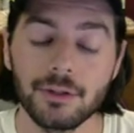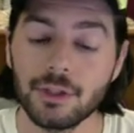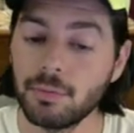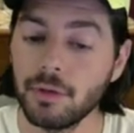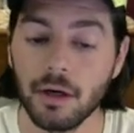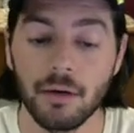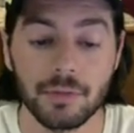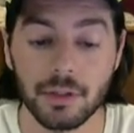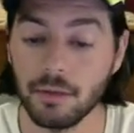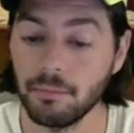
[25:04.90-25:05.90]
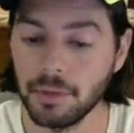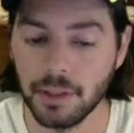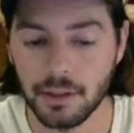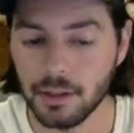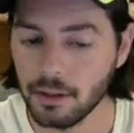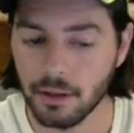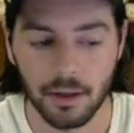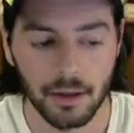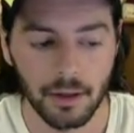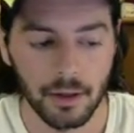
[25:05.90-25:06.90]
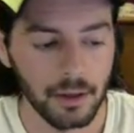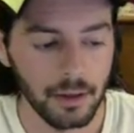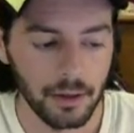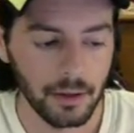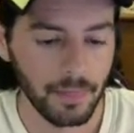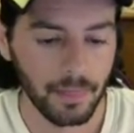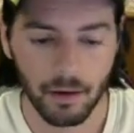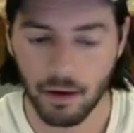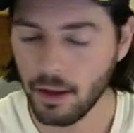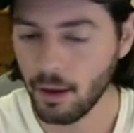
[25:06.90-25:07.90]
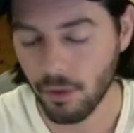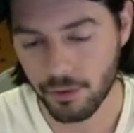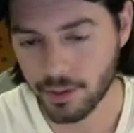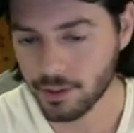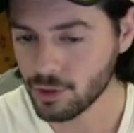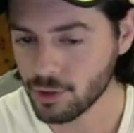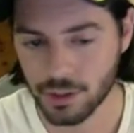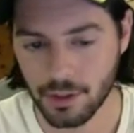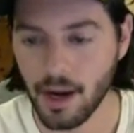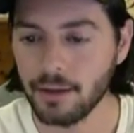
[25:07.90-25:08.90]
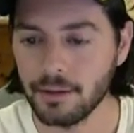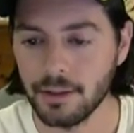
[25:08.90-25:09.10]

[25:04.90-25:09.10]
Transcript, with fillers: just becomes a completely other than just gotten,